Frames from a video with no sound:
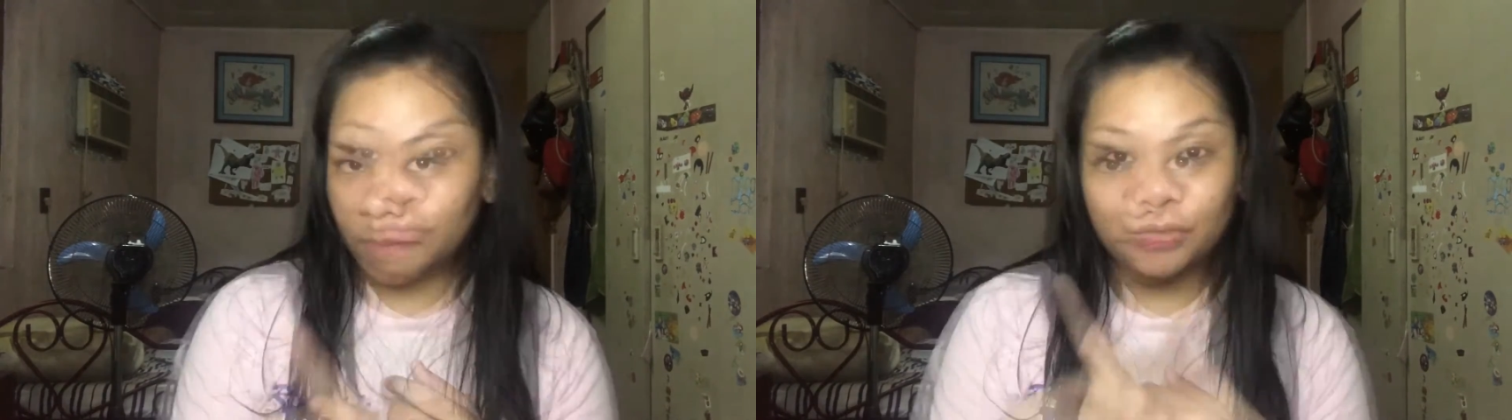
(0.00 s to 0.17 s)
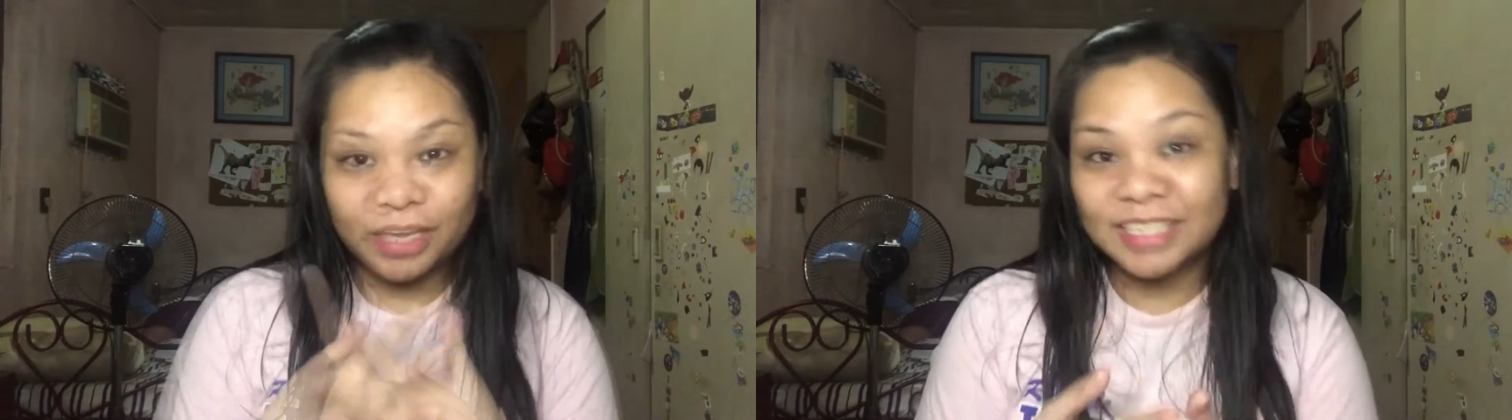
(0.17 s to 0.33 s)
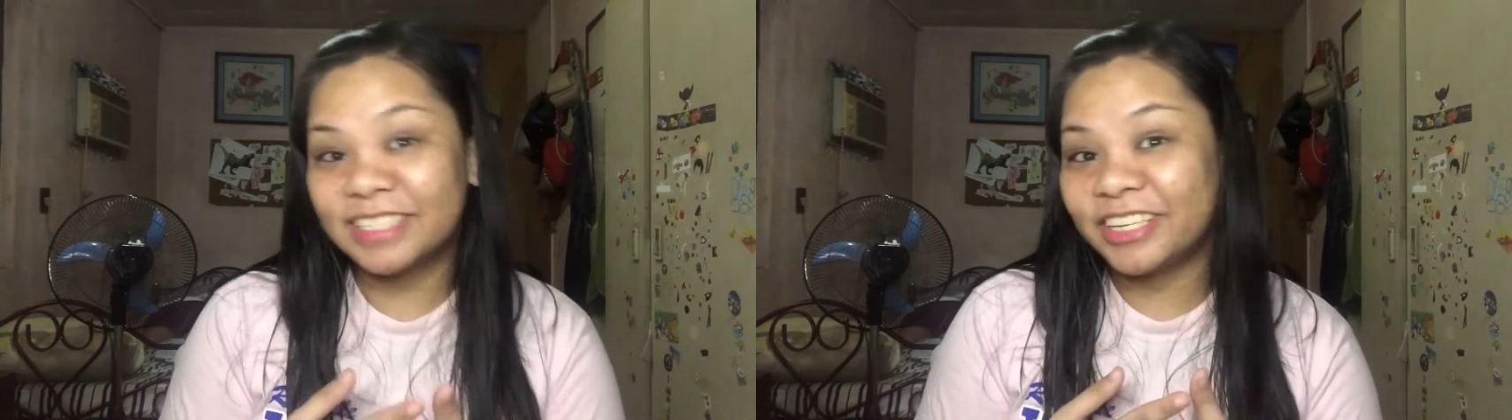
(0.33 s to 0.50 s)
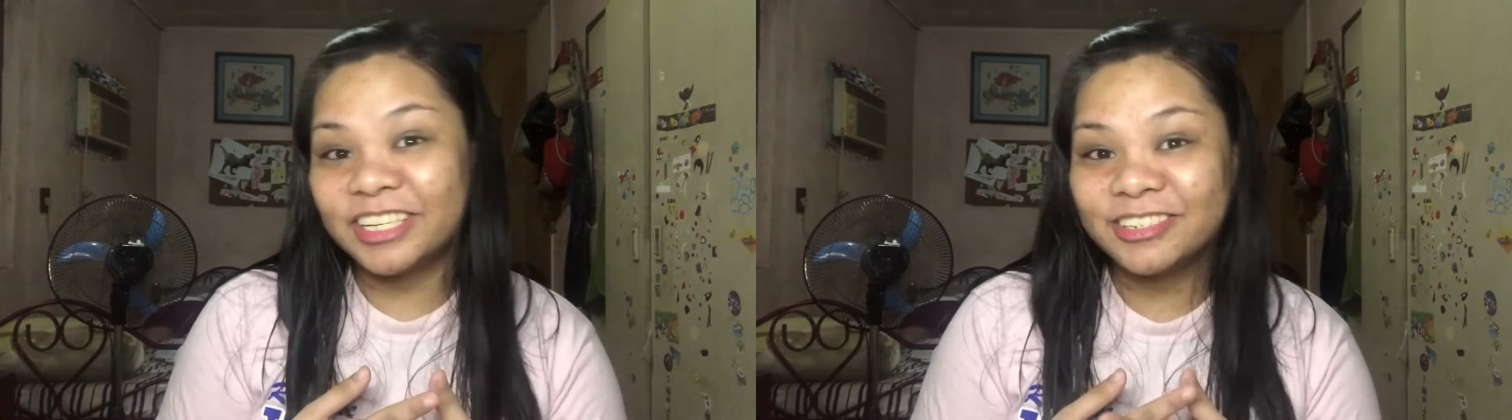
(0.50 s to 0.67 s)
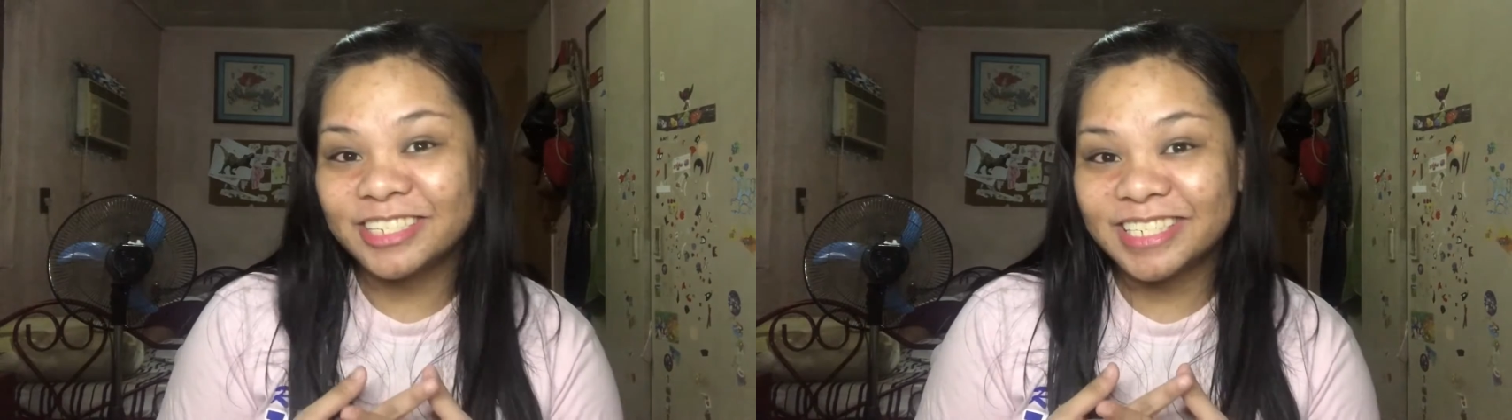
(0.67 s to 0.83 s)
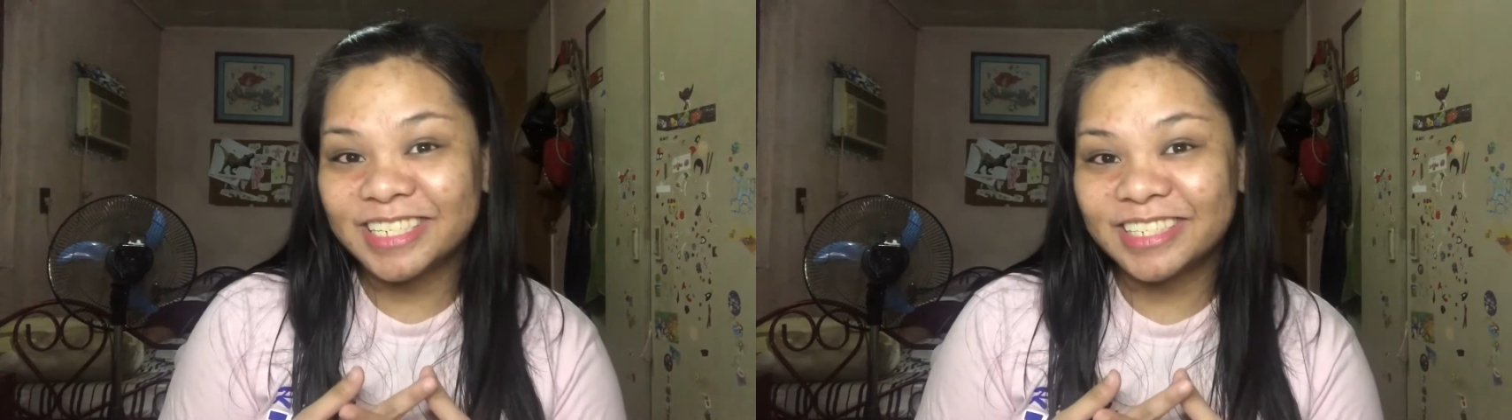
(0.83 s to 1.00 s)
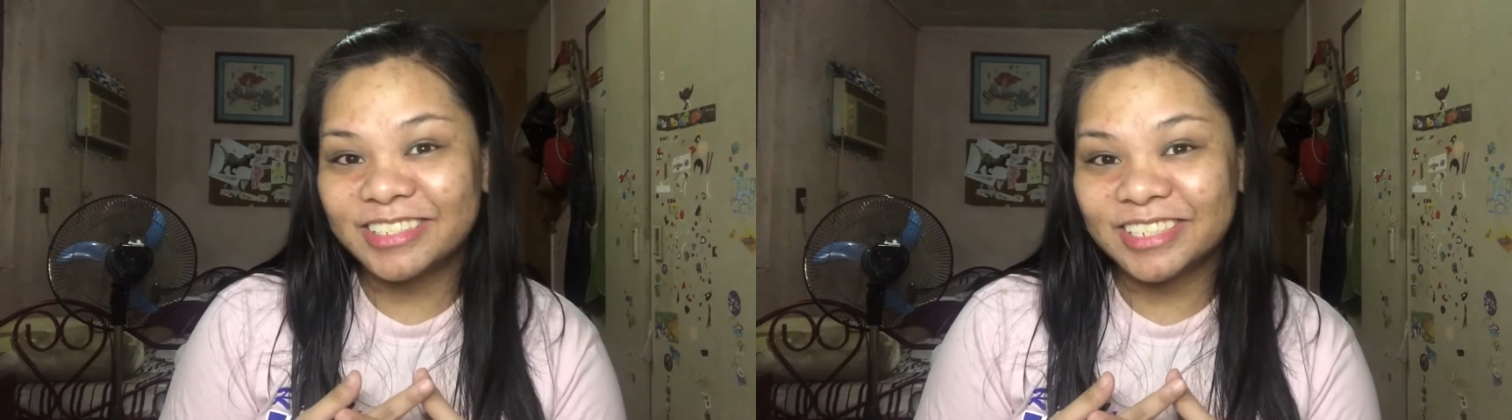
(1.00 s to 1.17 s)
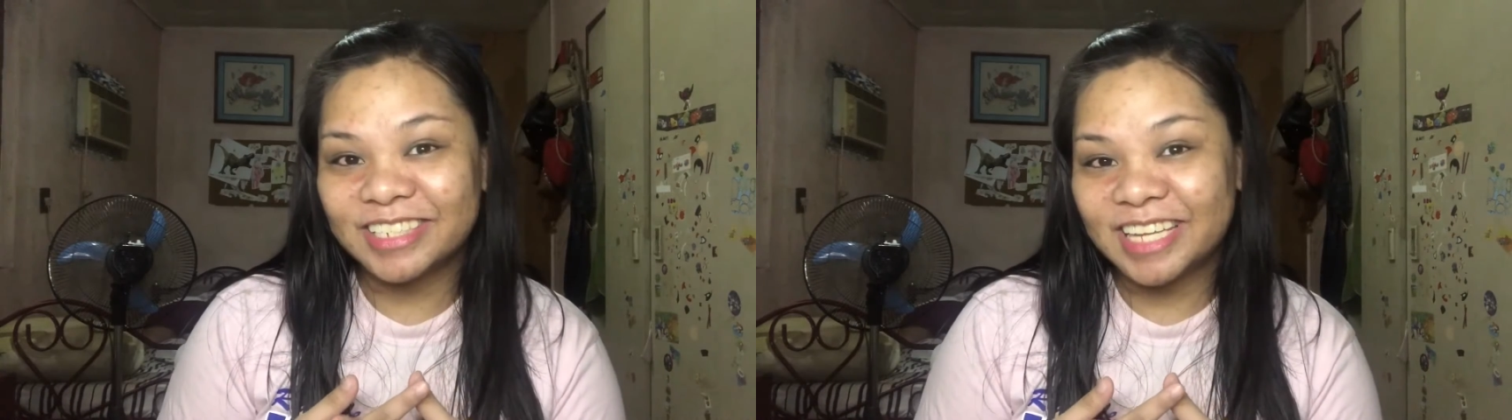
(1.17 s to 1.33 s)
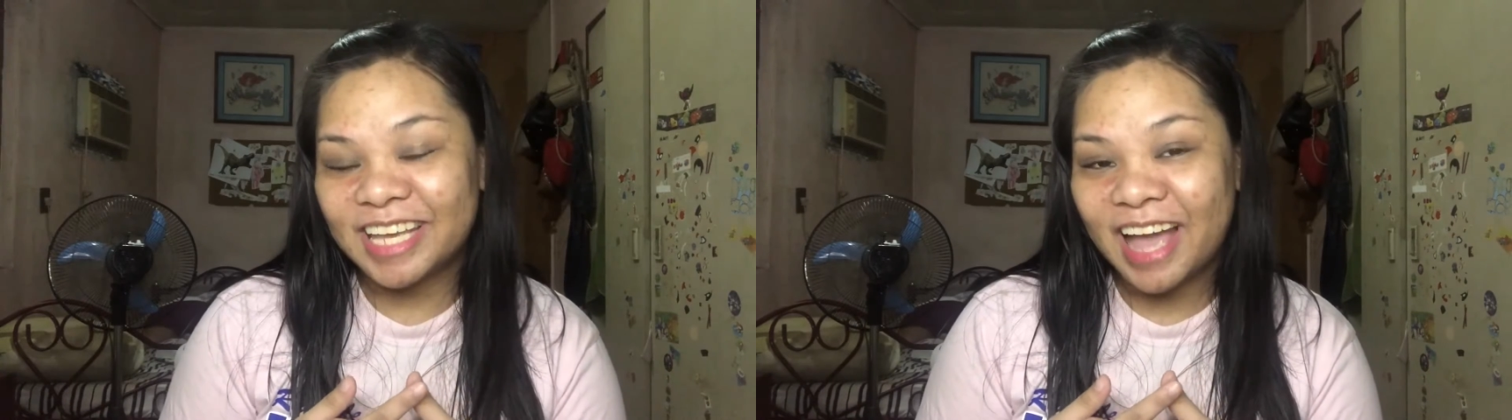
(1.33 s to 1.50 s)
If you guys are interested to
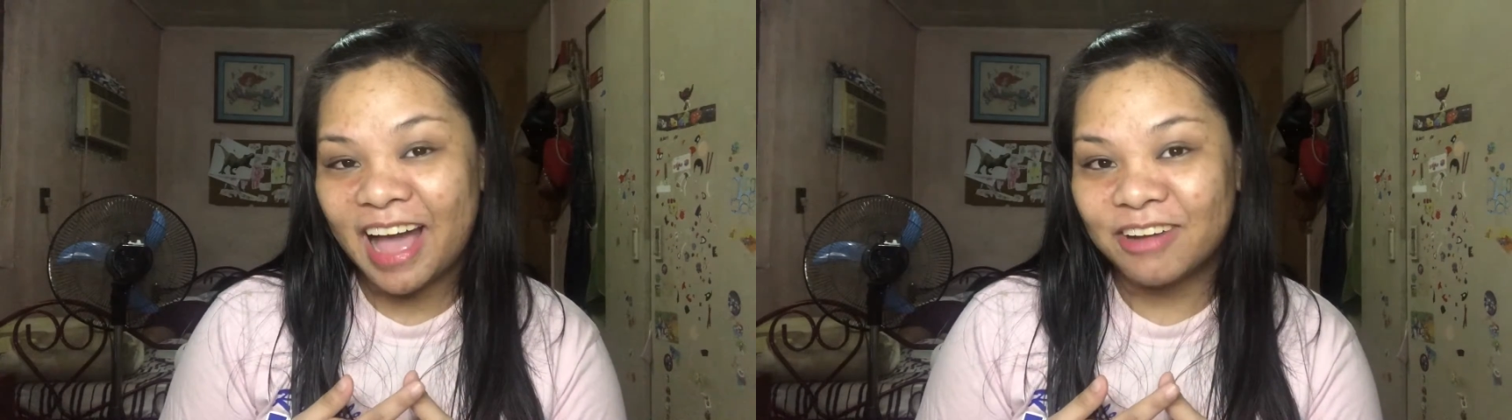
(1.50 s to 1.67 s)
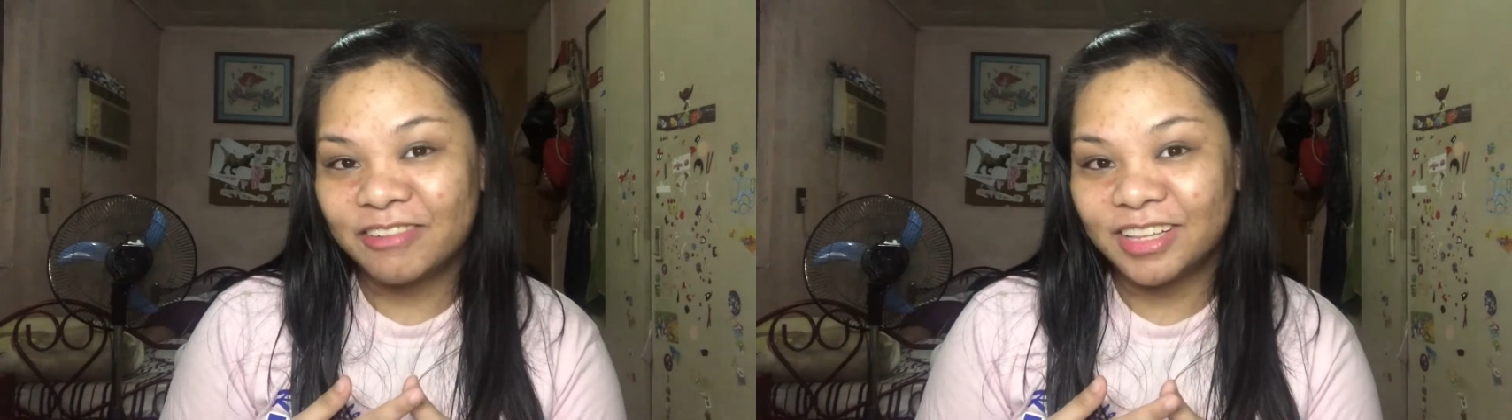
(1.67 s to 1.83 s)
see how